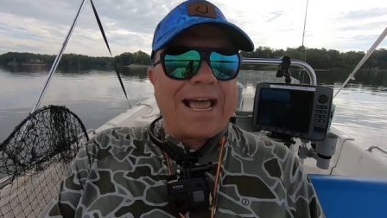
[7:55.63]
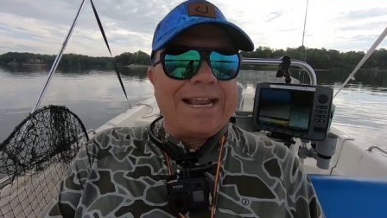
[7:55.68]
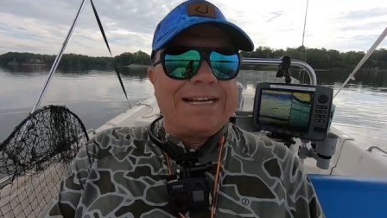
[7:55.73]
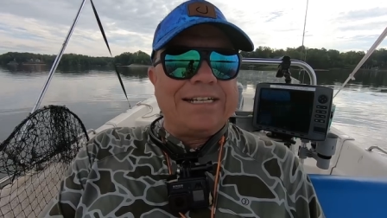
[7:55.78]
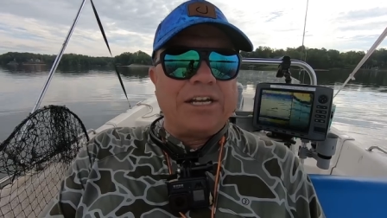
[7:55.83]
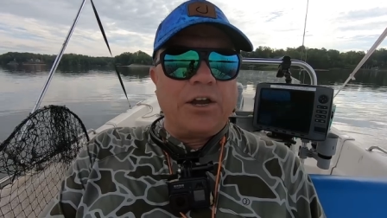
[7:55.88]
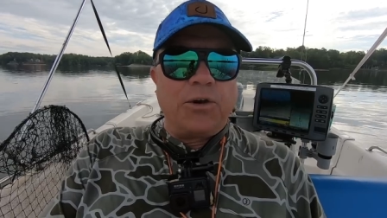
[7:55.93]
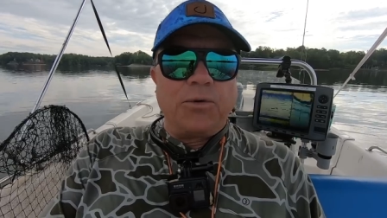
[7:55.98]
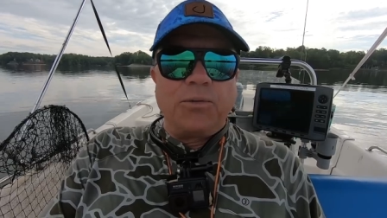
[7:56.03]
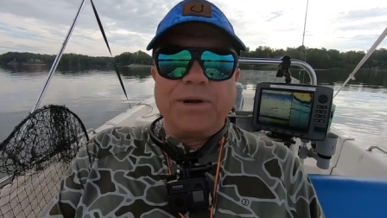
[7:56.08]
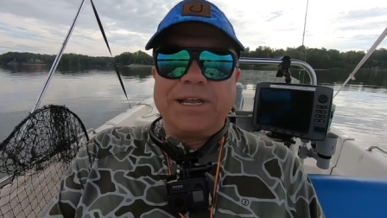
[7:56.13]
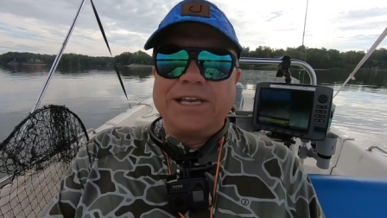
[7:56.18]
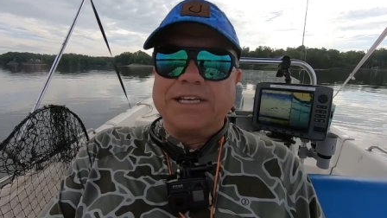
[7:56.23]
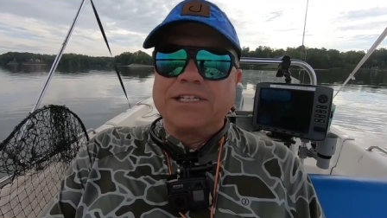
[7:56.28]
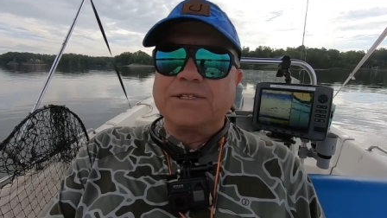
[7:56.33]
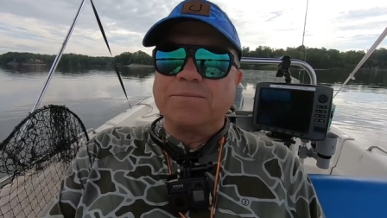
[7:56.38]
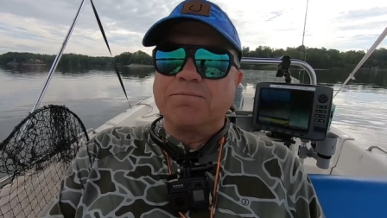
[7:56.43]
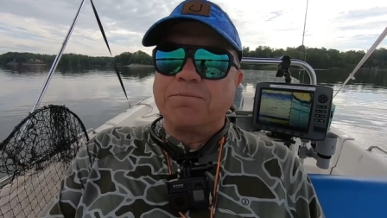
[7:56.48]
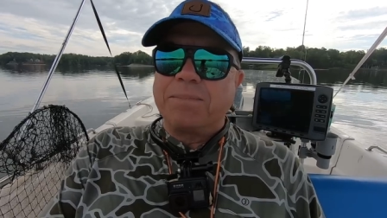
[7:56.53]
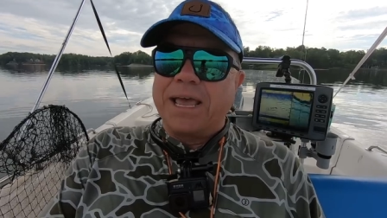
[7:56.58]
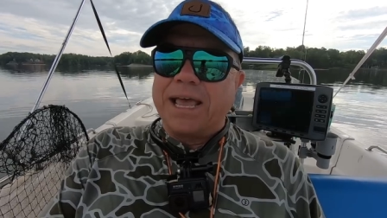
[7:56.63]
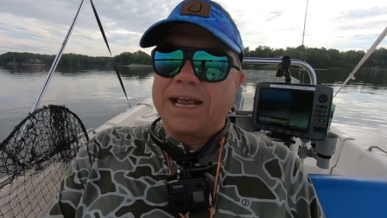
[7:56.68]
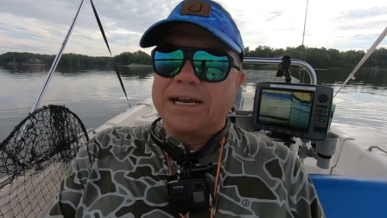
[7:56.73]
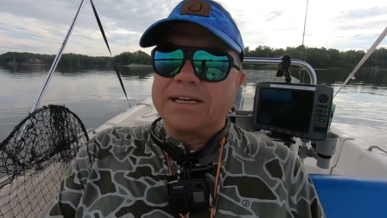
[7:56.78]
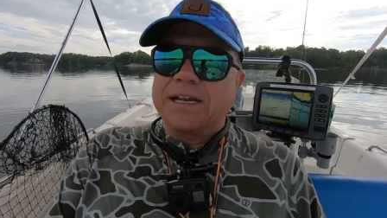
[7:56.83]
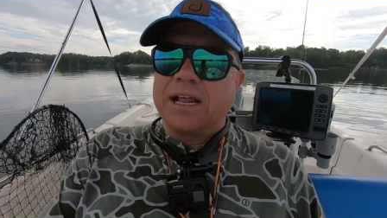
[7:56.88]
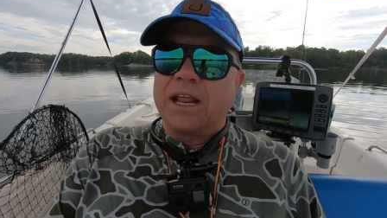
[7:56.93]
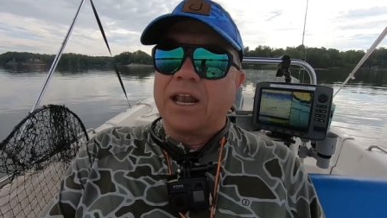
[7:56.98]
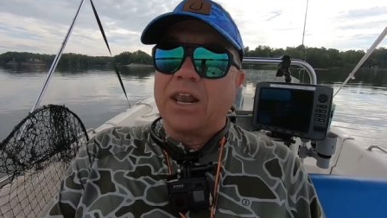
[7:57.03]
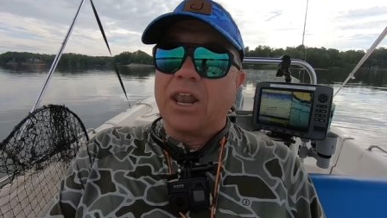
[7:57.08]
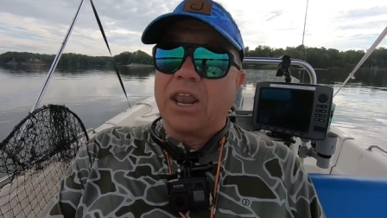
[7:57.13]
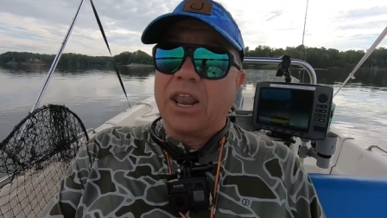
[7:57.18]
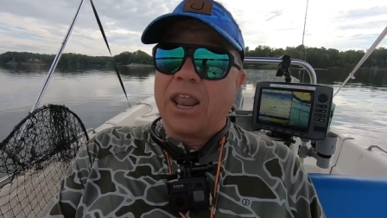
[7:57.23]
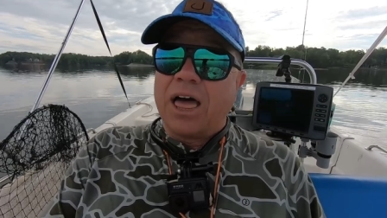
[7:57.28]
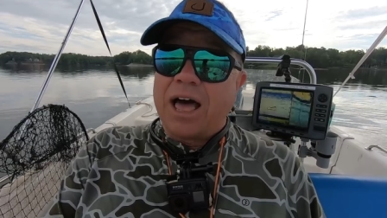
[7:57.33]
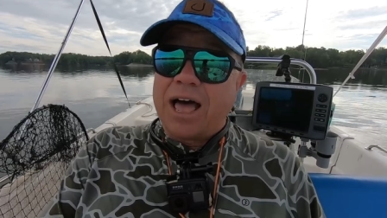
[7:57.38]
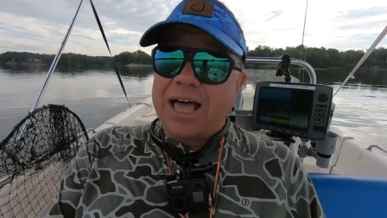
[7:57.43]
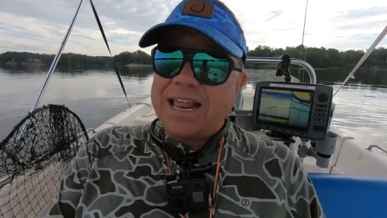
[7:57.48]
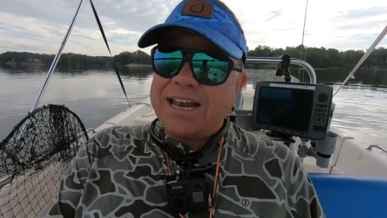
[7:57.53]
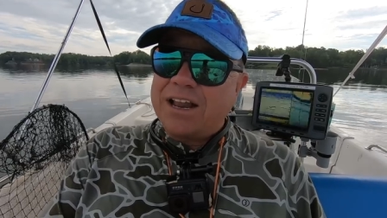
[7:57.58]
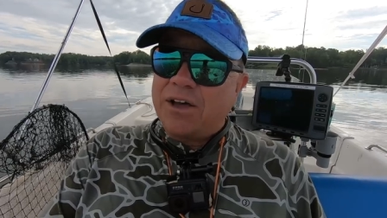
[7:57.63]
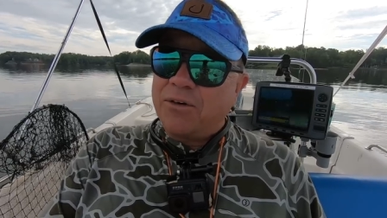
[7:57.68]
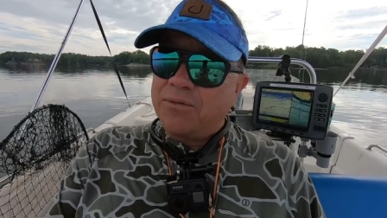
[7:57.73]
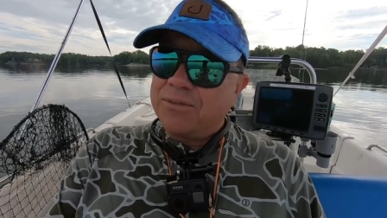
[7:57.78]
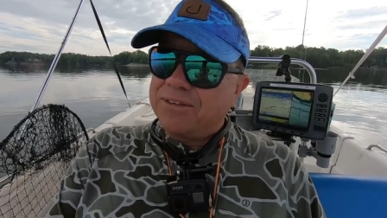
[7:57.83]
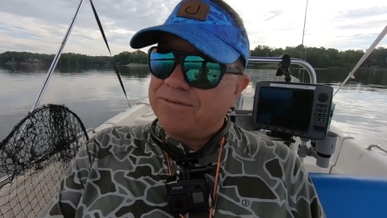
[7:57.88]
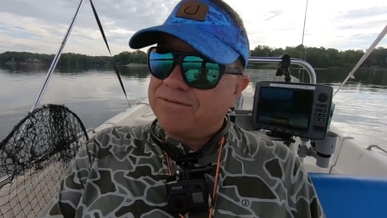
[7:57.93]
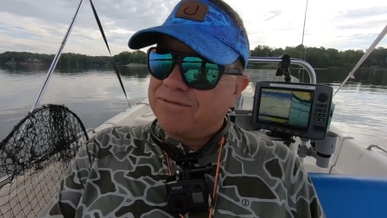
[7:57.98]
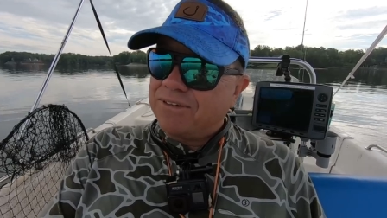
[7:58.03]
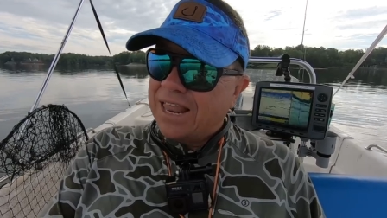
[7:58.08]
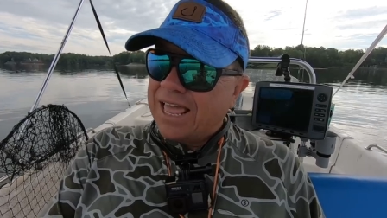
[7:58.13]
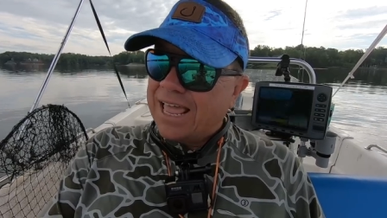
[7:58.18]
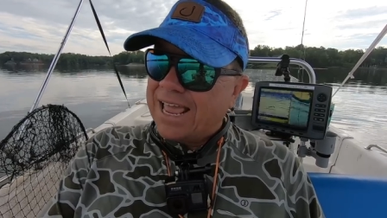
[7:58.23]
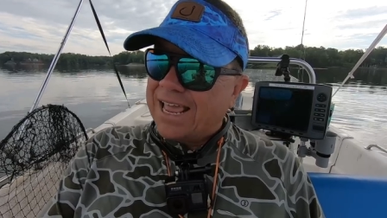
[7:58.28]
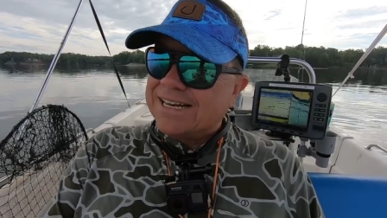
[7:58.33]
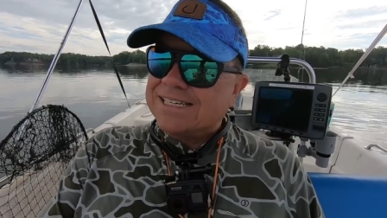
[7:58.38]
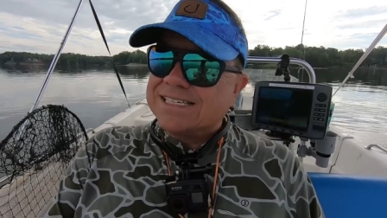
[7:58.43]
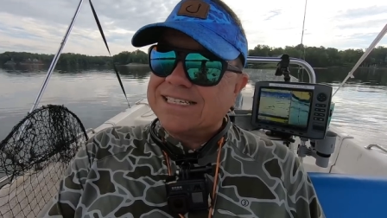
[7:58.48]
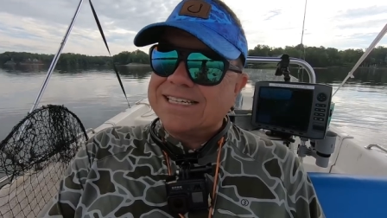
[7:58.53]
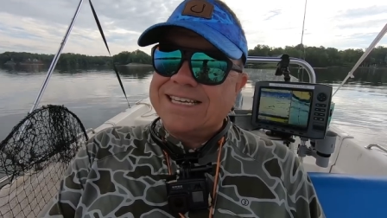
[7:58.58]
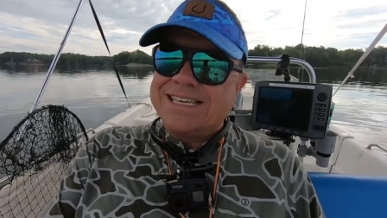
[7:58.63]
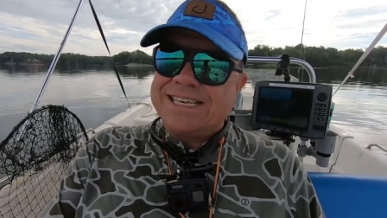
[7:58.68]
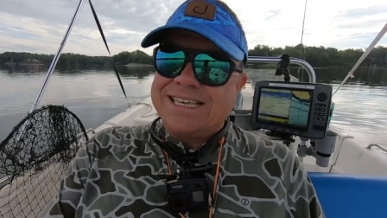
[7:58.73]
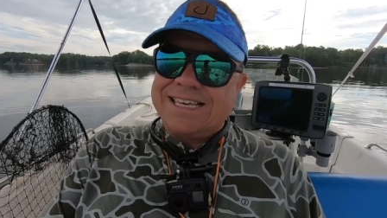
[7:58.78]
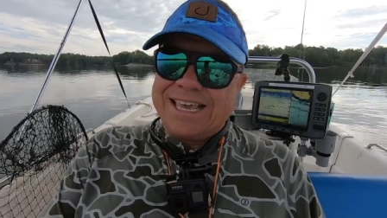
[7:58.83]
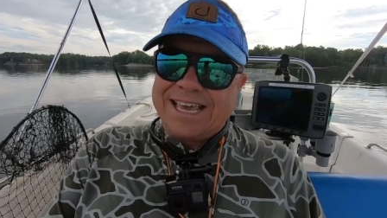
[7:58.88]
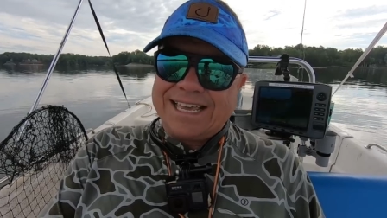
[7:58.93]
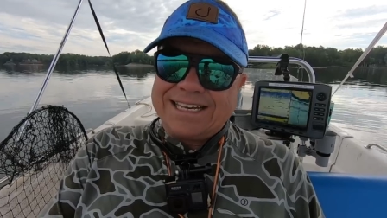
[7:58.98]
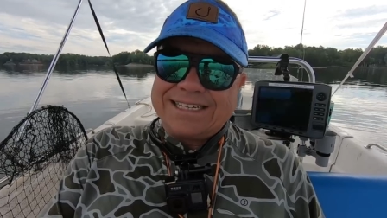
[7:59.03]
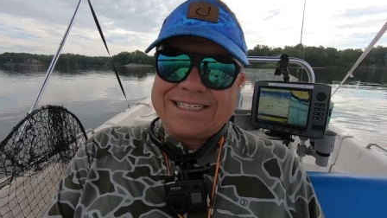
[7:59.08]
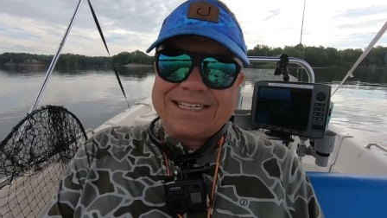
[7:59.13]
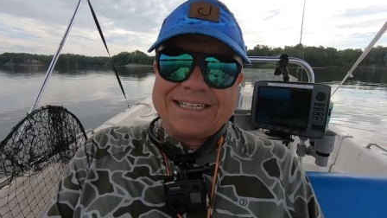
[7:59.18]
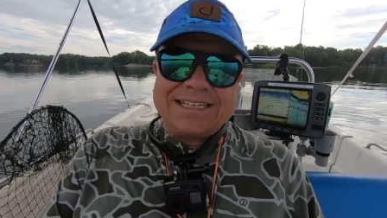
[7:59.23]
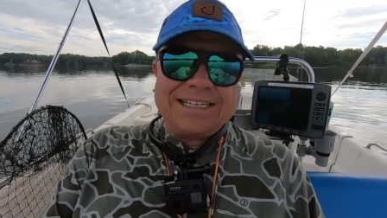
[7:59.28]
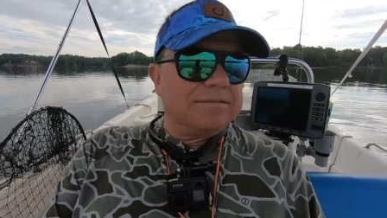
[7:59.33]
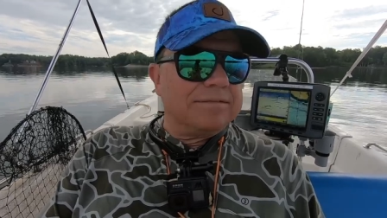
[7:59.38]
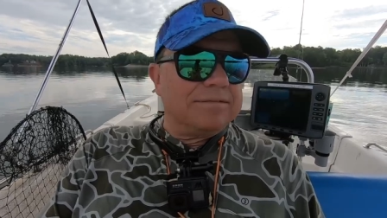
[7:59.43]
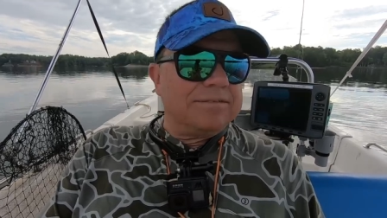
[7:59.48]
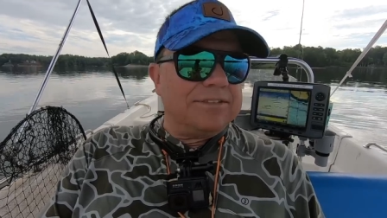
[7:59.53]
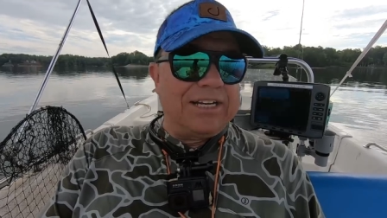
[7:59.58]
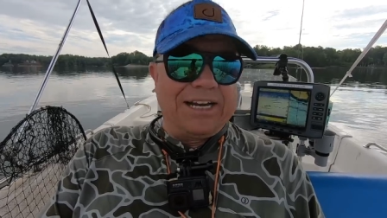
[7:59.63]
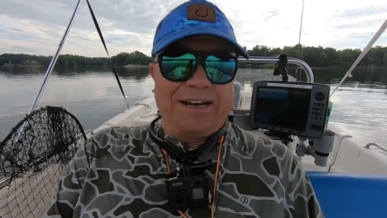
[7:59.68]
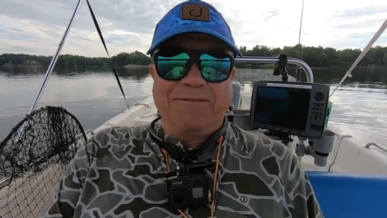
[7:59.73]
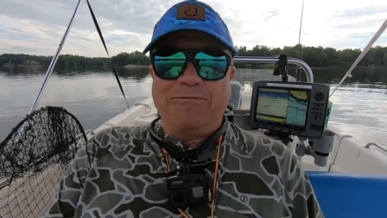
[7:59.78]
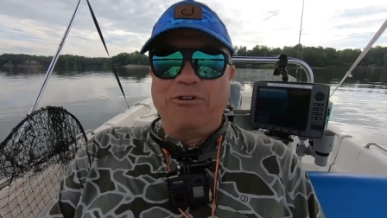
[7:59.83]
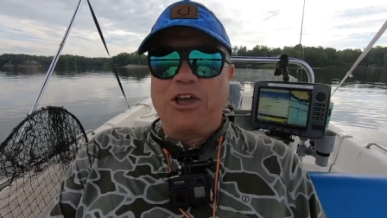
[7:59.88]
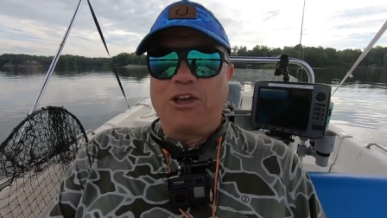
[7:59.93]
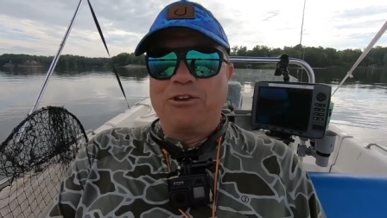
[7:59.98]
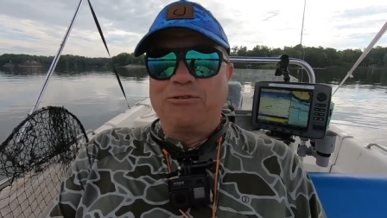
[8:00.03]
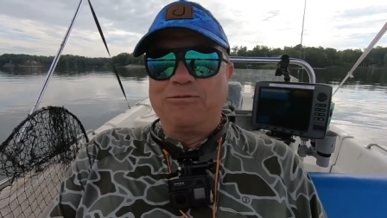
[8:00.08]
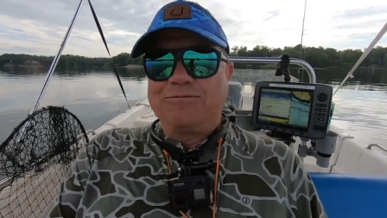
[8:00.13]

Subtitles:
I don't expect a lot on the flats yet. You never know.